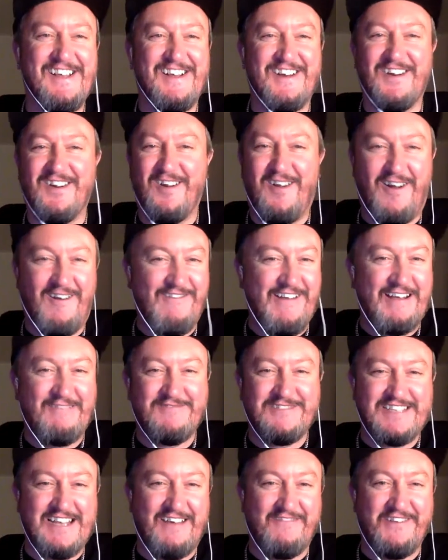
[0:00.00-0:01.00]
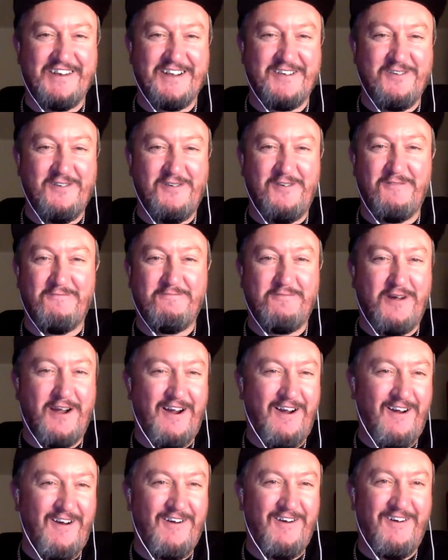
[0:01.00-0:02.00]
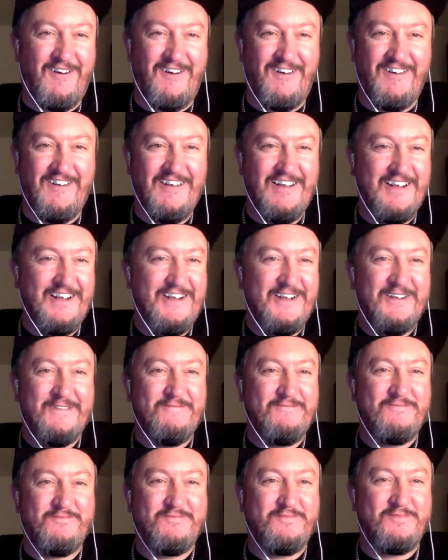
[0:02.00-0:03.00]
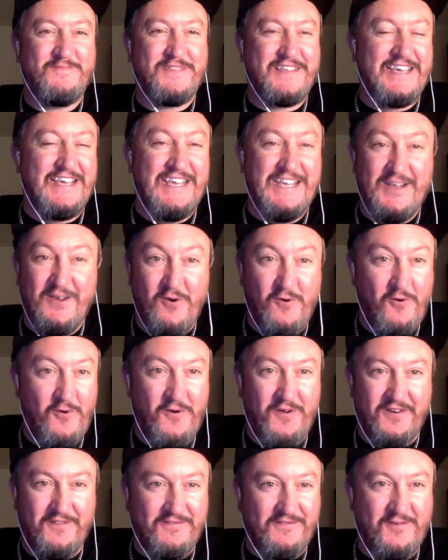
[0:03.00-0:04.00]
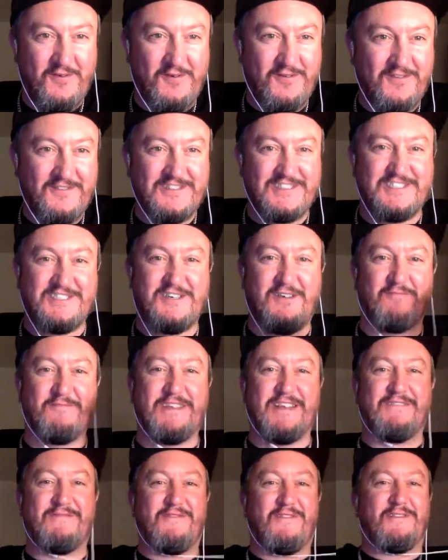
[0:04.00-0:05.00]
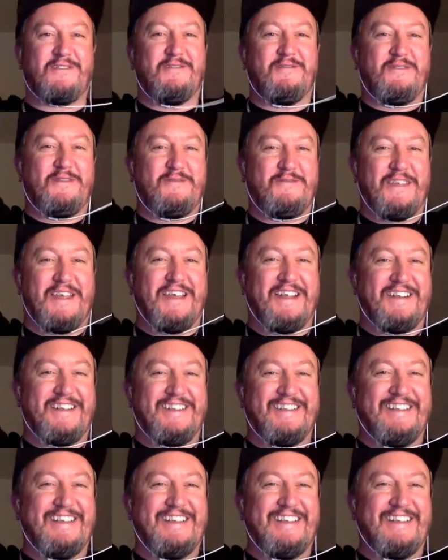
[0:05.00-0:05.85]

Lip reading: Lauren was having a go. Parler, Keown, of course, jumped in front of him then.